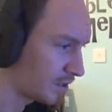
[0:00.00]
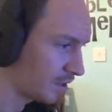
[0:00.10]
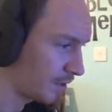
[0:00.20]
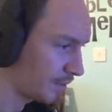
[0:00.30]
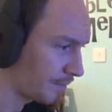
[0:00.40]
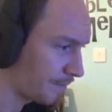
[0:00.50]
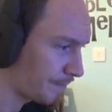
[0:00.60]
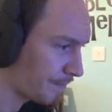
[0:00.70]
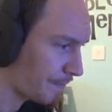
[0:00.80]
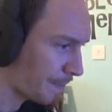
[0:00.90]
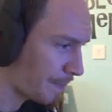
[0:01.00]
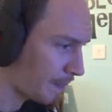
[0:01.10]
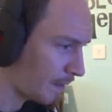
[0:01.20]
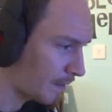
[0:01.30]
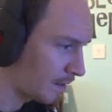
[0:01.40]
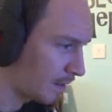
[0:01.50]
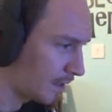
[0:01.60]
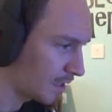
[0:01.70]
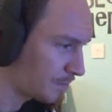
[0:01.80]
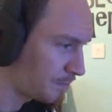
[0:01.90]
so...
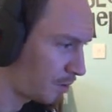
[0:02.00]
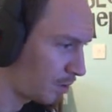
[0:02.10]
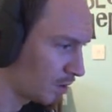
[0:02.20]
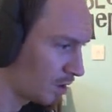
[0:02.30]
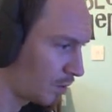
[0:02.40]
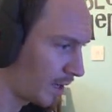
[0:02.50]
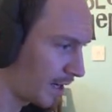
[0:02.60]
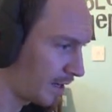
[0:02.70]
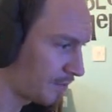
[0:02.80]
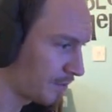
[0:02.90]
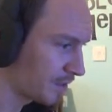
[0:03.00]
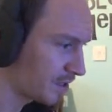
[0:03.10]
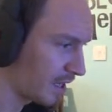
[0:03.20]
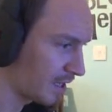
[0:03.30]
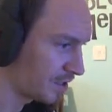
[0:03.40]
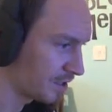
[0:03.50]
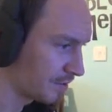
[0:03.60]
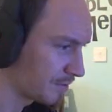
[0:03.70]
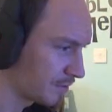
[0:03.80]
Let's pull away from the station.